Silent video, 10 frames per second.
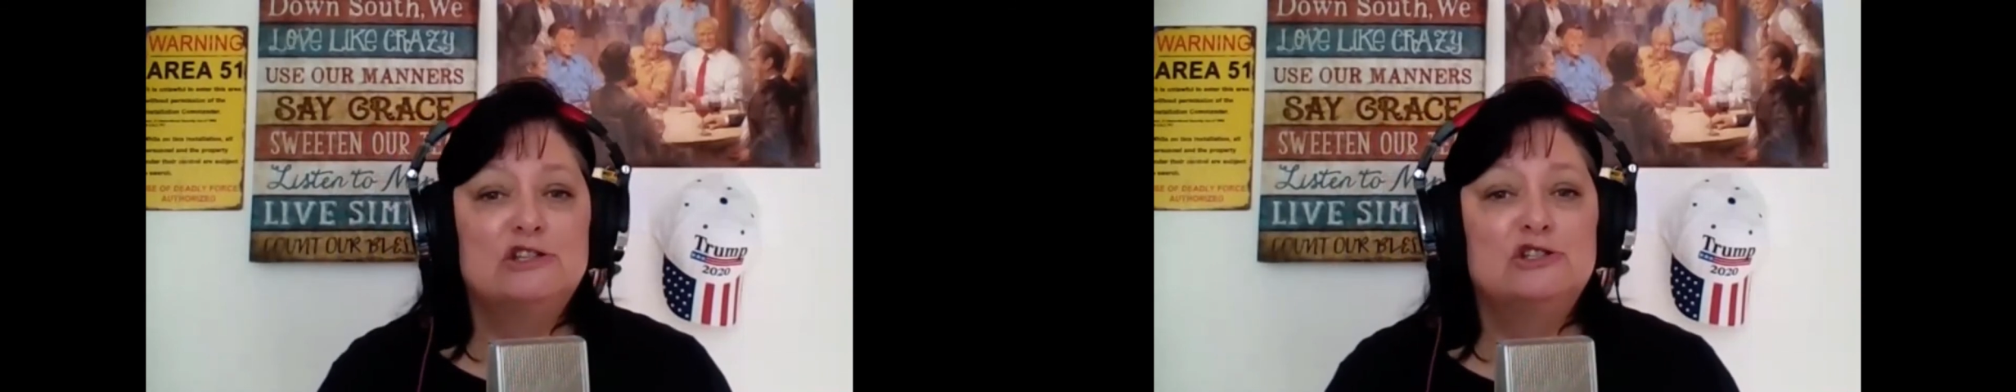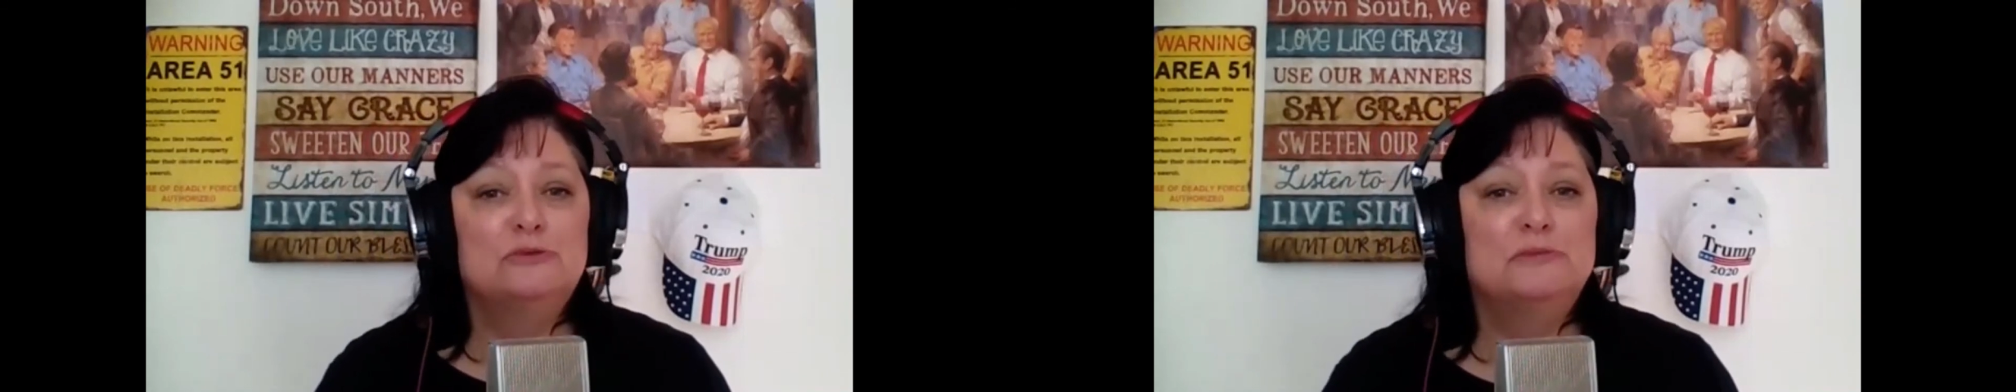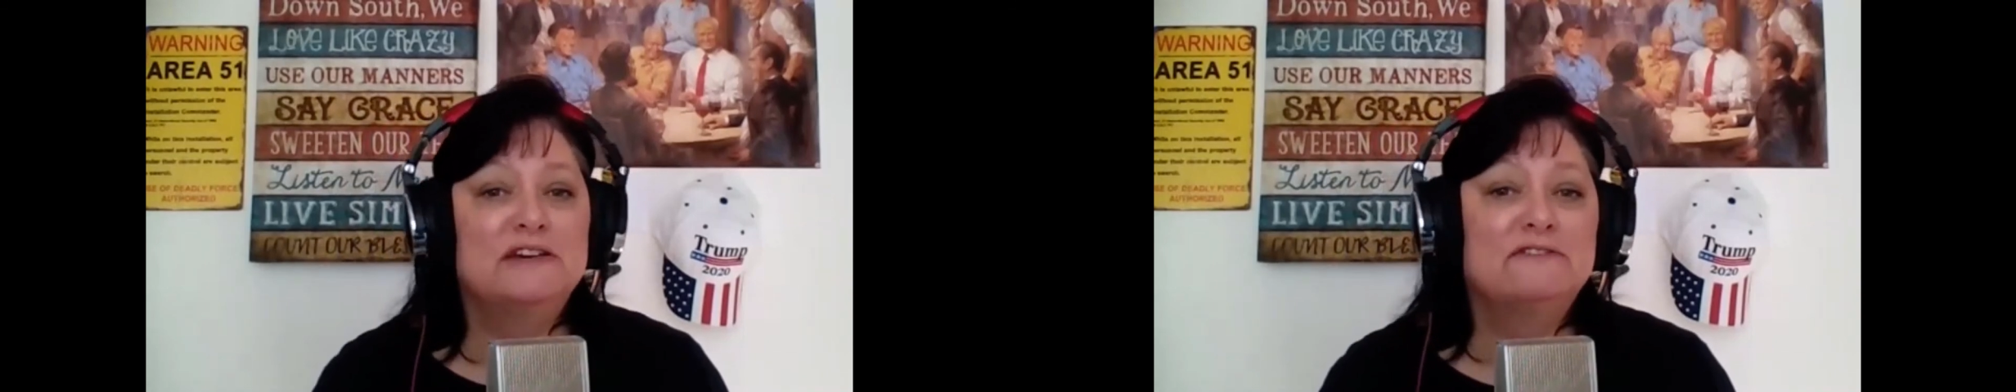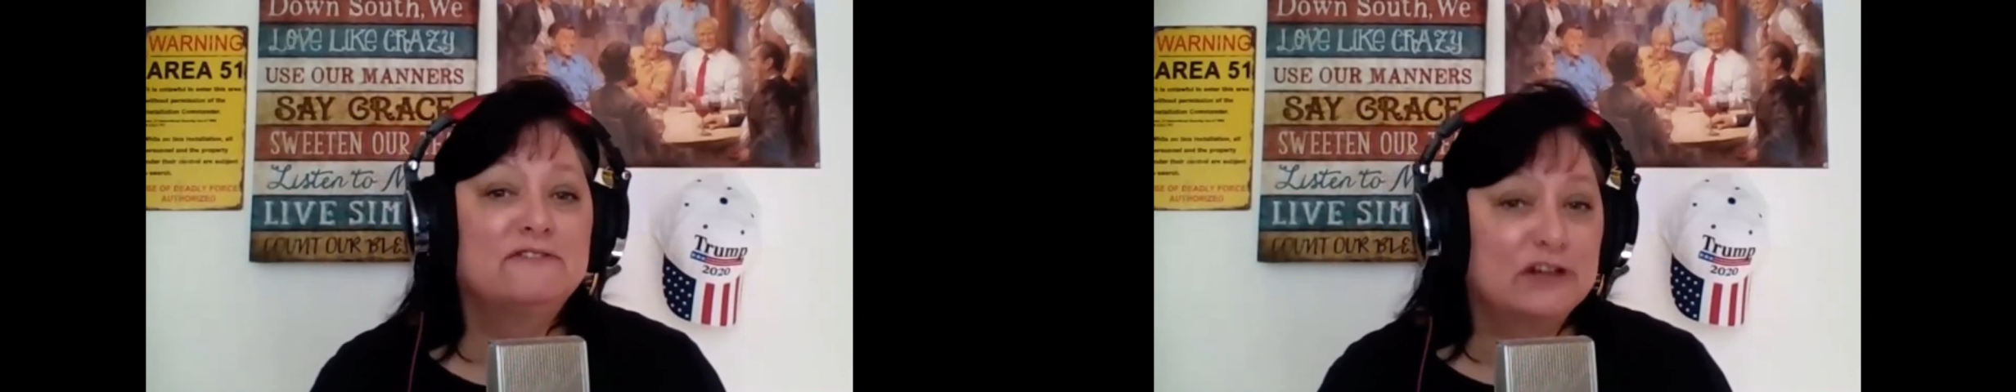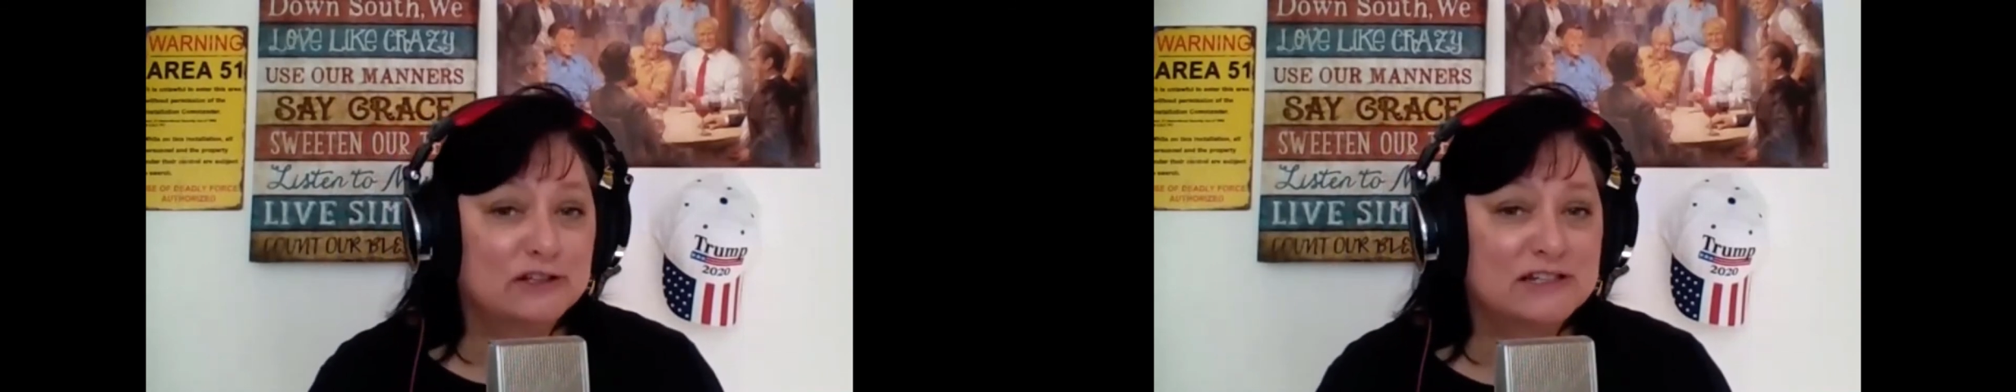to be
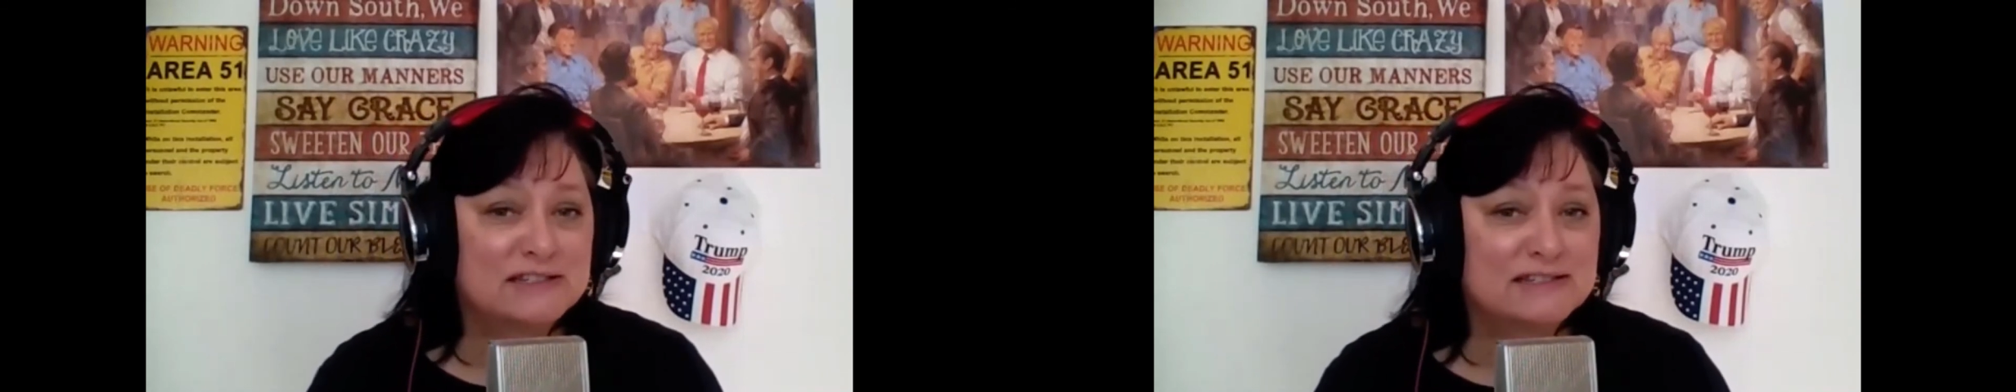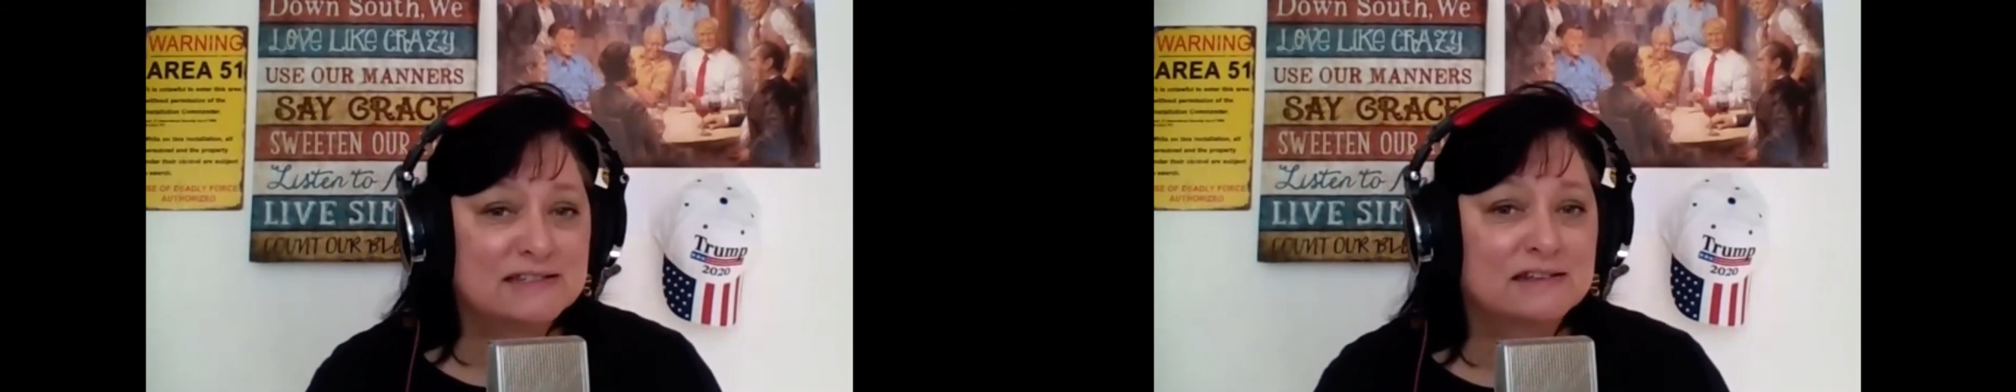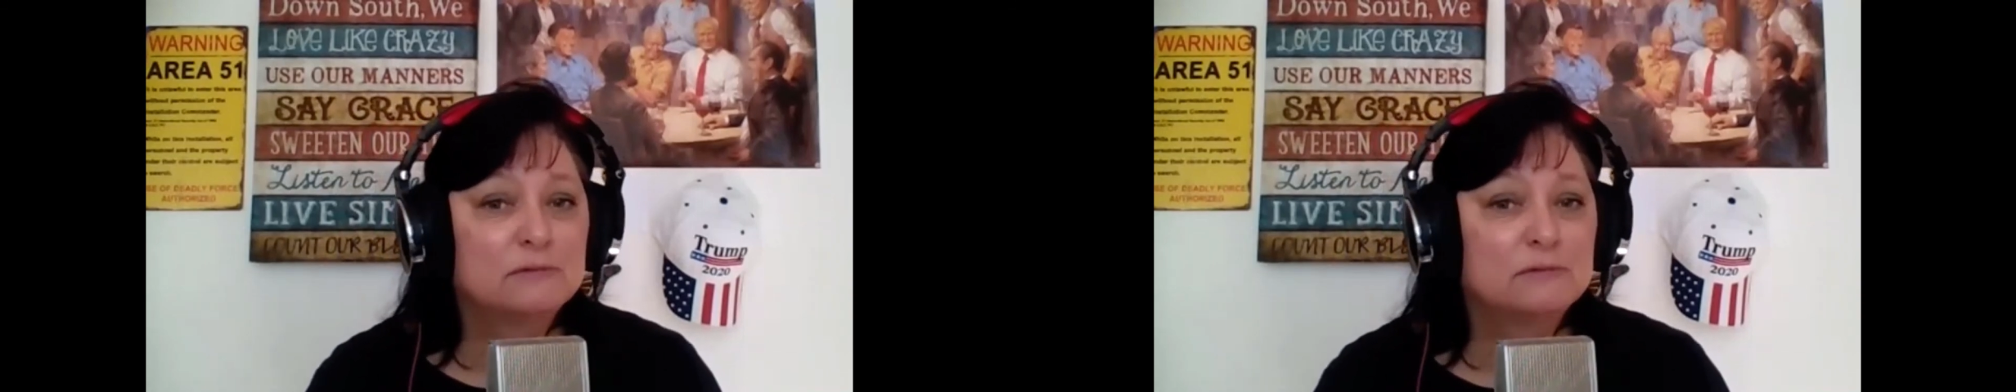fearless,